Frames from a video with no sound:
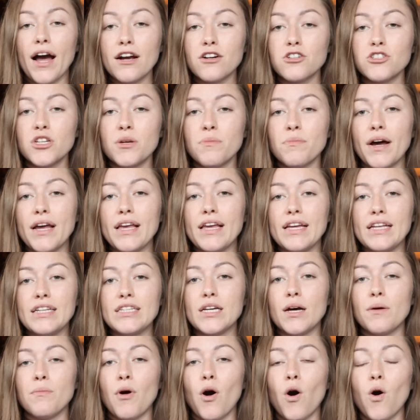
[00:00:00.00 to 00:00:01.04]
actually might end
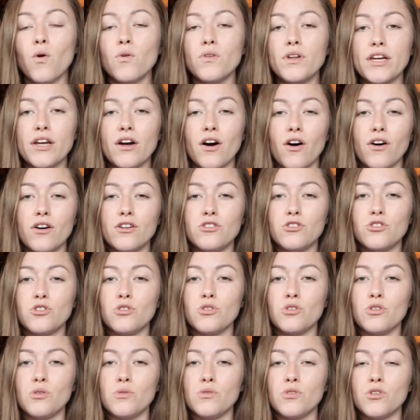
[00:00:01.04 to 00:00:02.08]
up holding on
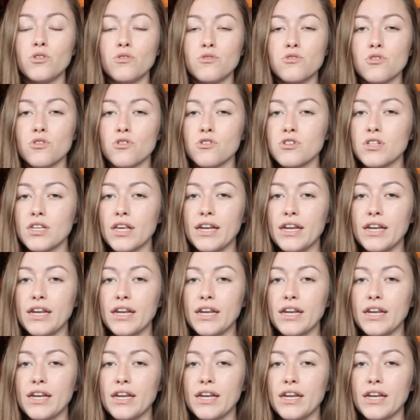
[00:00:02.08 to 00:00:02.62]
to losers,